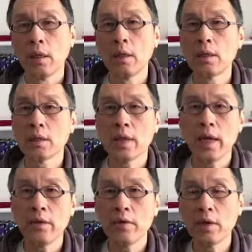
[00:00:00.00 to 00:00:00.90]
It is
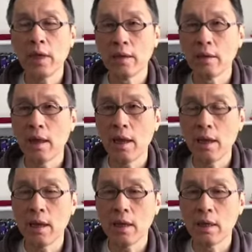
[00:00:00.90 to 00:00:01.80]
heaven and
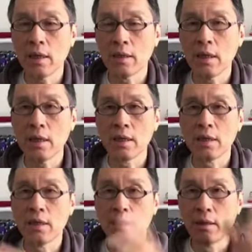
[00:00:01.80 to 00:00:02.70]
earth
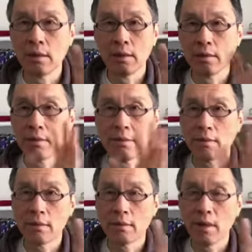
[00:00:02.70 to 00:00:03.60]

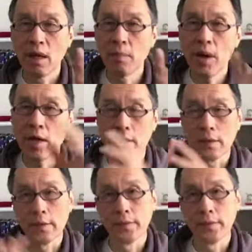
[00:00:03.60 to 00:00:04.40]
apart.